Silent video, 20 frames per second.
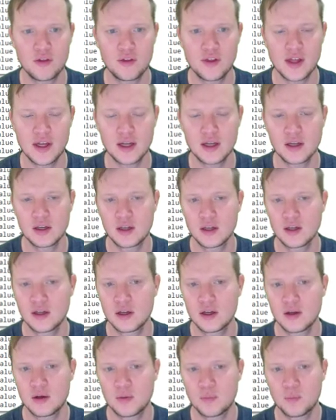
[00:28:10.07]
the
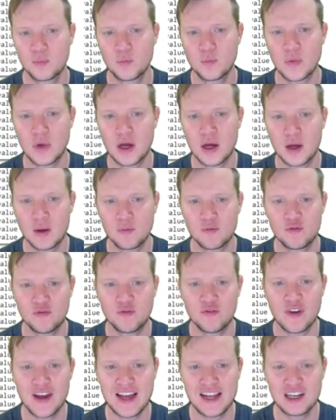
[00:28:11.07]
um,
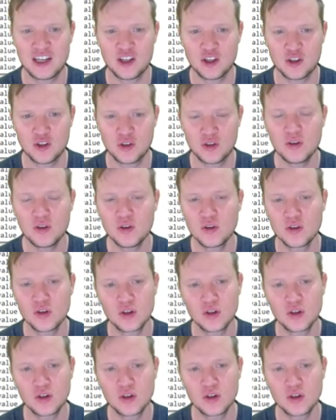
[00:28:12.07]
value